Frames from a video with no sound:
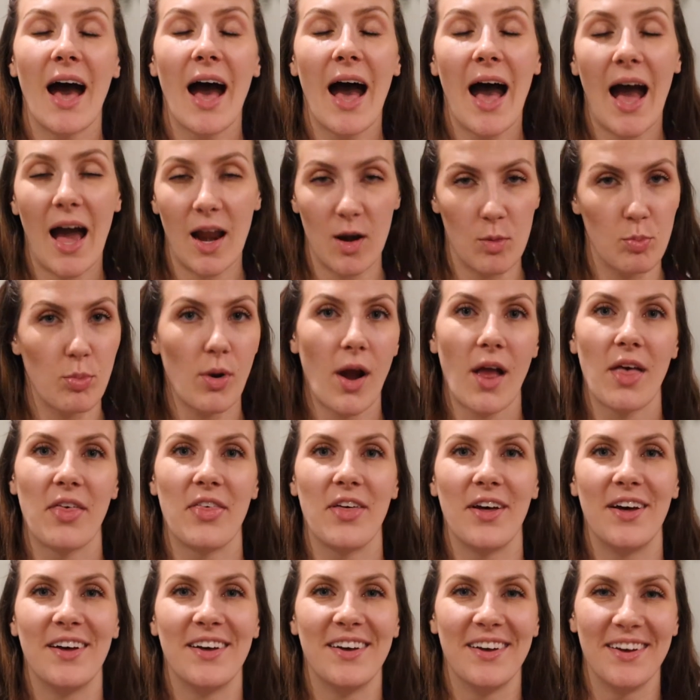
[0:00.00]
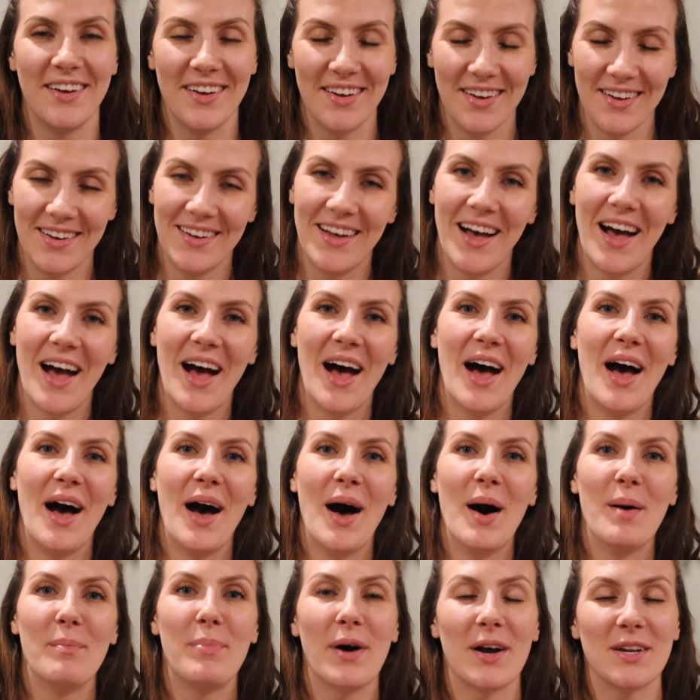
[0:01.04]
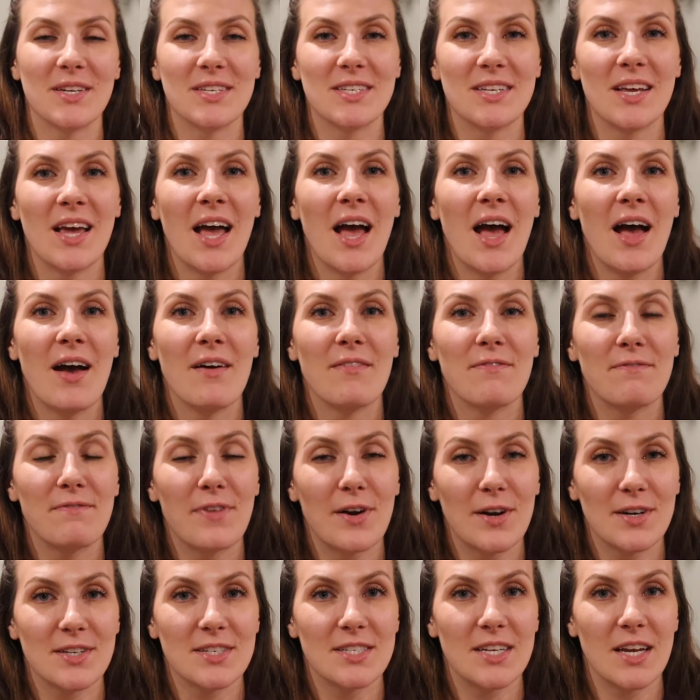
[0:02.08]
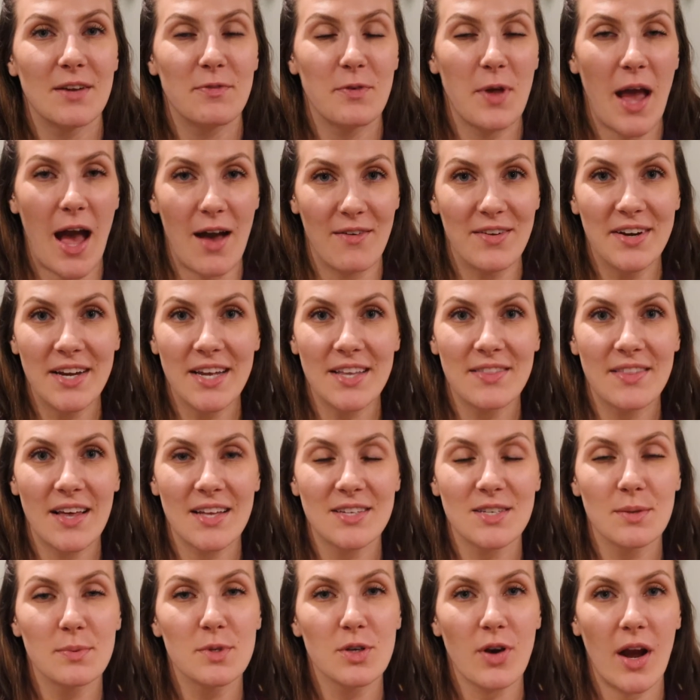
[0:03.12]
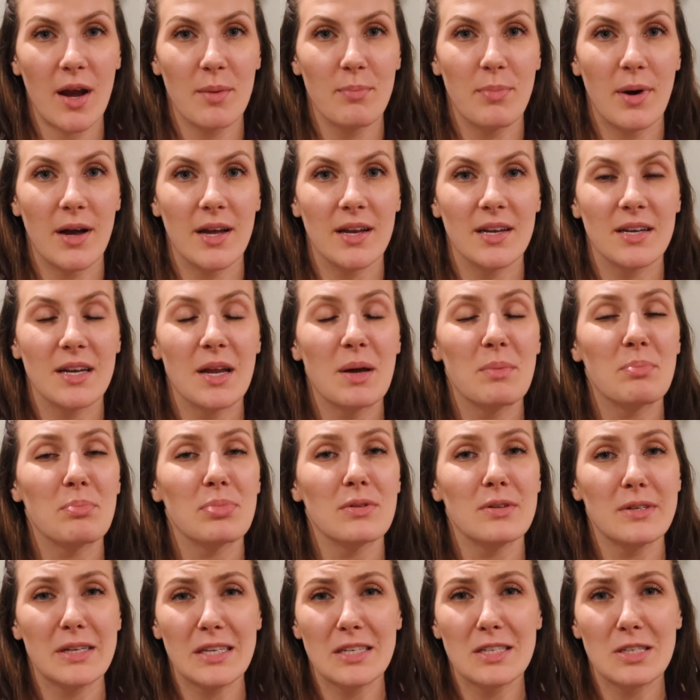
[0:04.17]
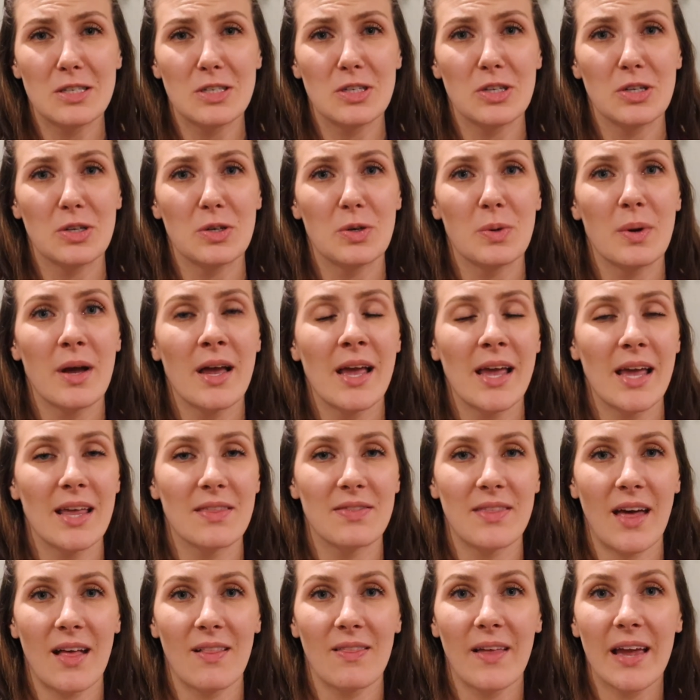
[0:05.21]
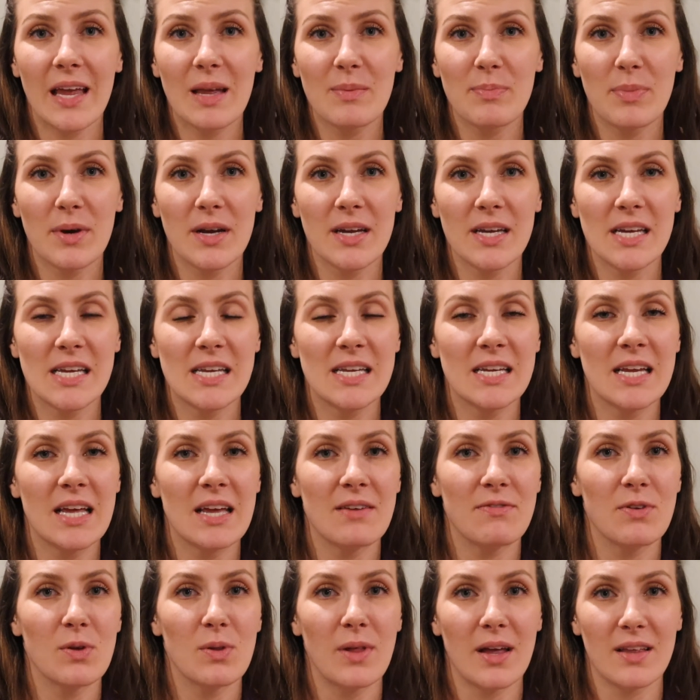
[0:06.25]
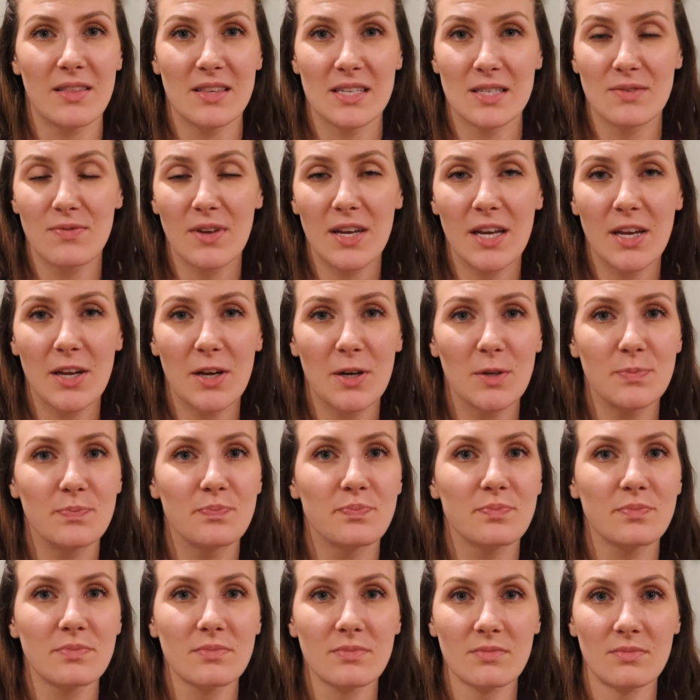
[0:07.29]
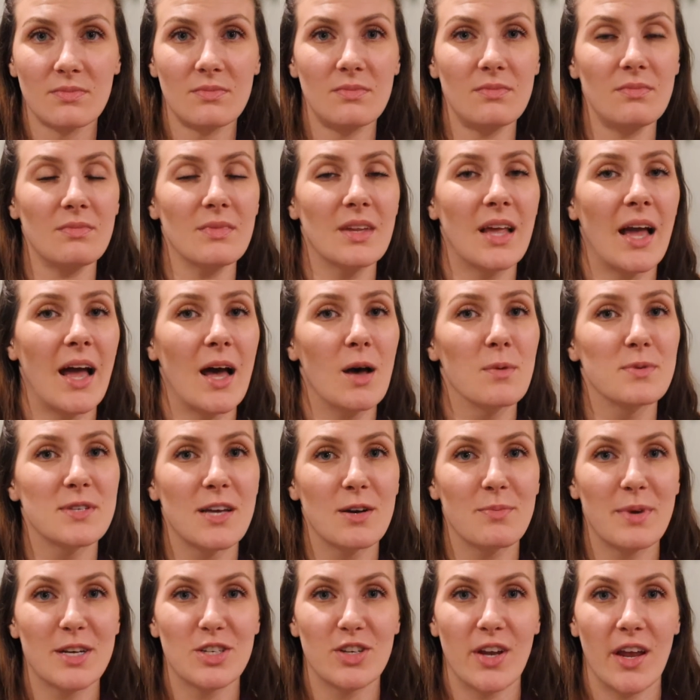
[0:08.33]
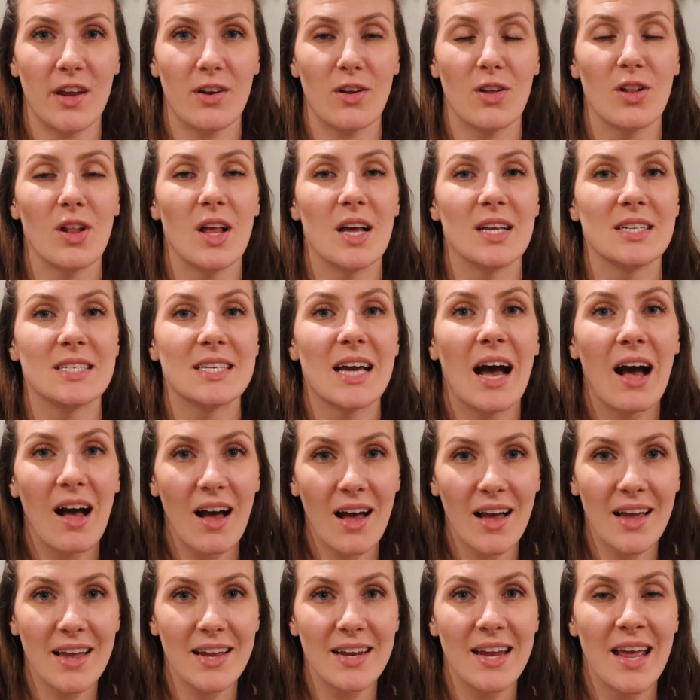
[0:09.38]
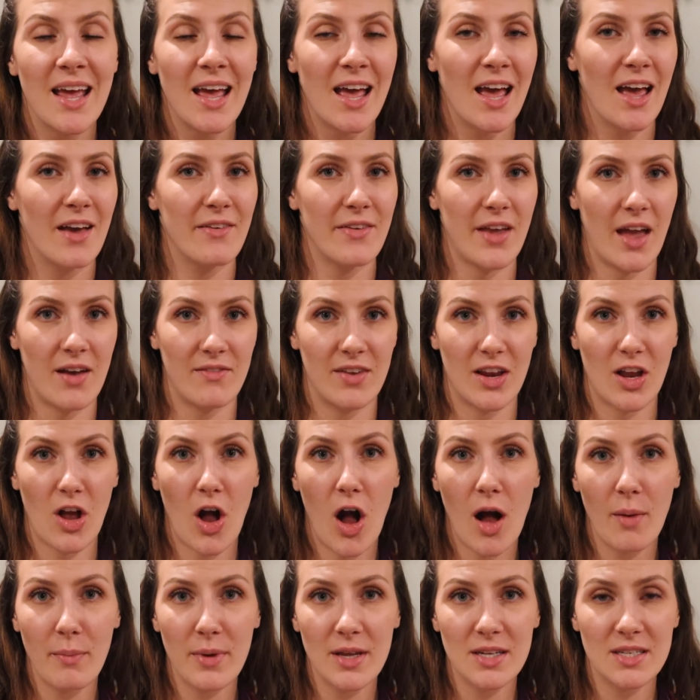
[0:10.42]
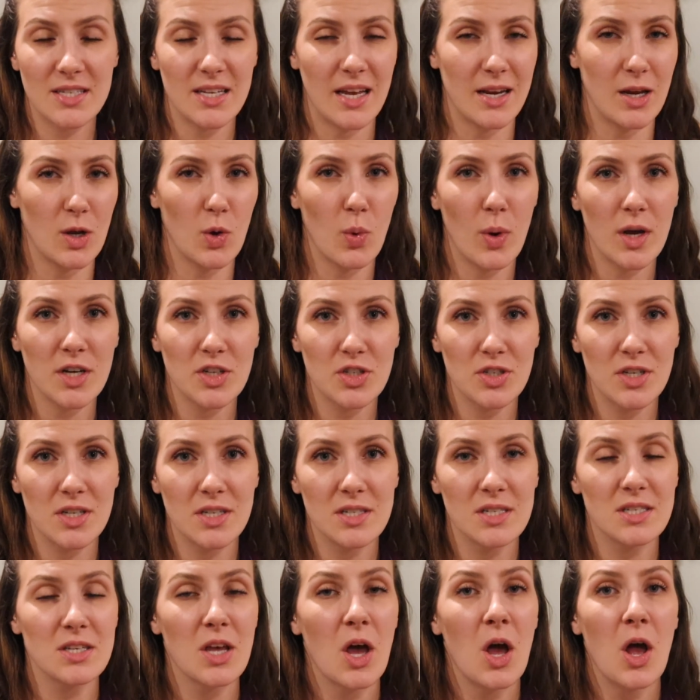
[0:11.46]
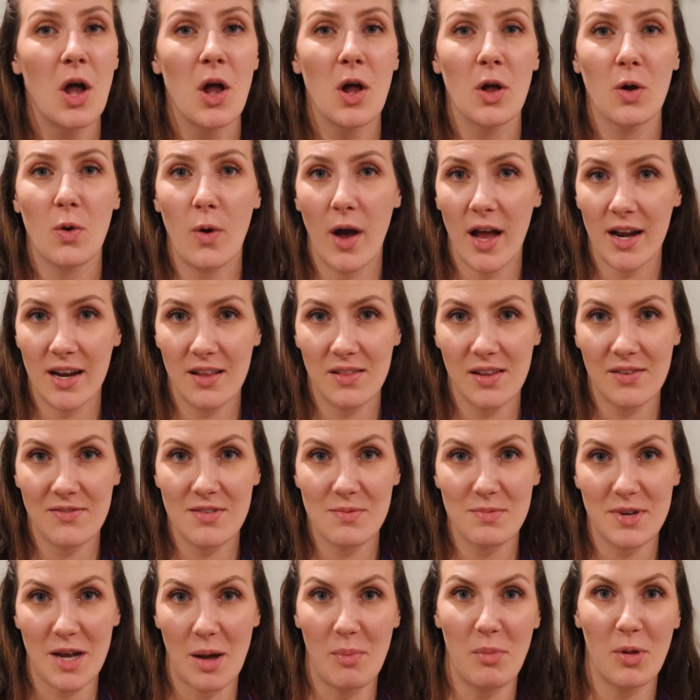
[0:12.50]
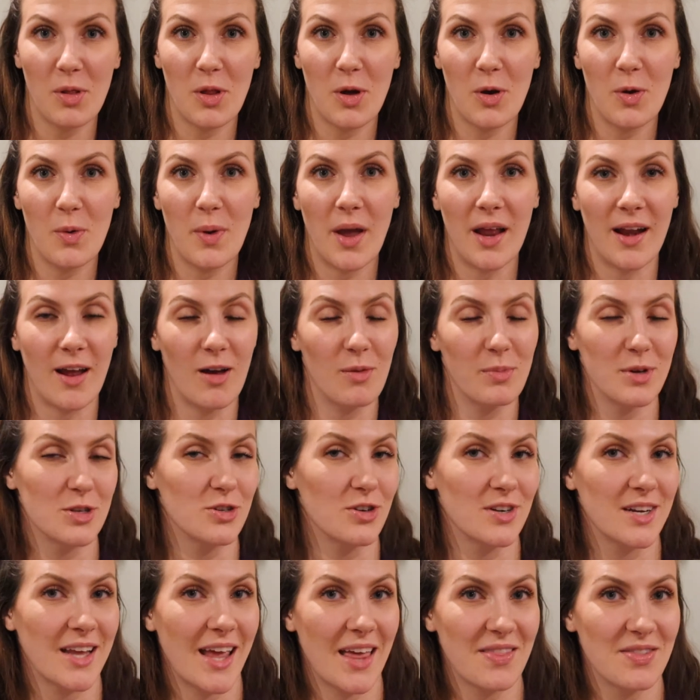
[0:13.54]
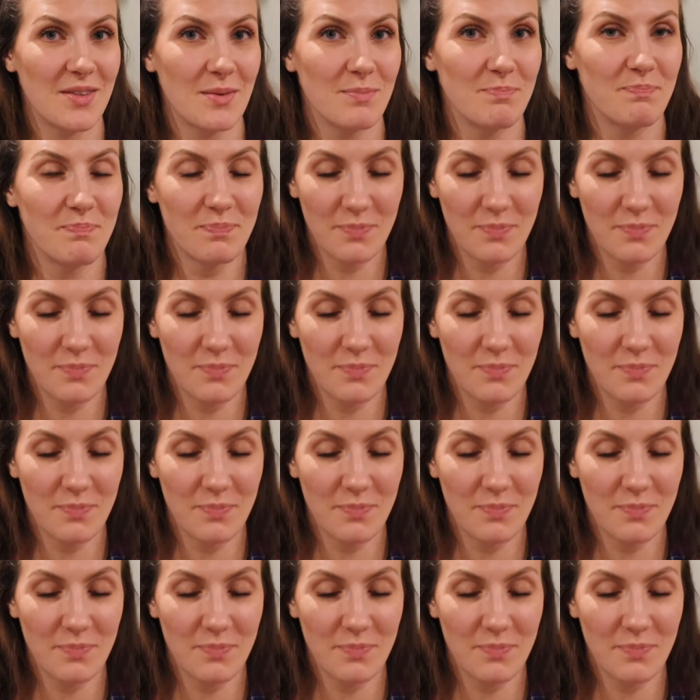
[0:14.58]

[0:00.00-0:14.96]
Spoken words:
out of breath. But first, if you haven't hit that subscribe button, please do hit that like button if you like this video. That helps out my channel a ton. If you have any comments, any questions, go ahead and leave them down below and I'll be sure to get them.